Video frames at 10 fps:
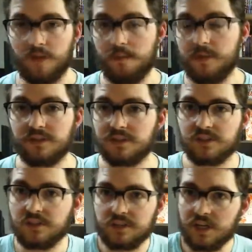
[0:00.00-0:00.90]
I mean, it's
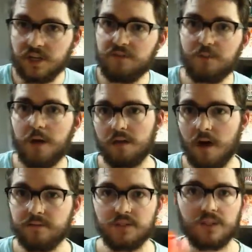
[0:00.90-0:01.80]
because it's not Nerf brand,
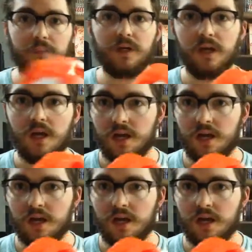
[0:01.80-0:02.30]
obviously, but,